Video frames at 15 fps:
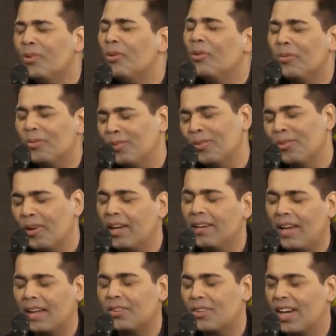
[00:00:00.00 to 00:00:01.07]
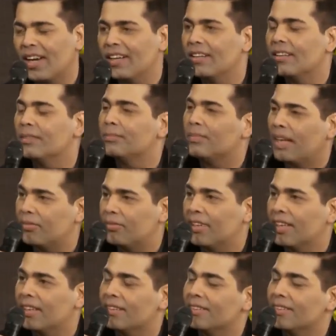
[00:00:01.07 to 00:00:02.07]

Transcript: No, I tried, I failed.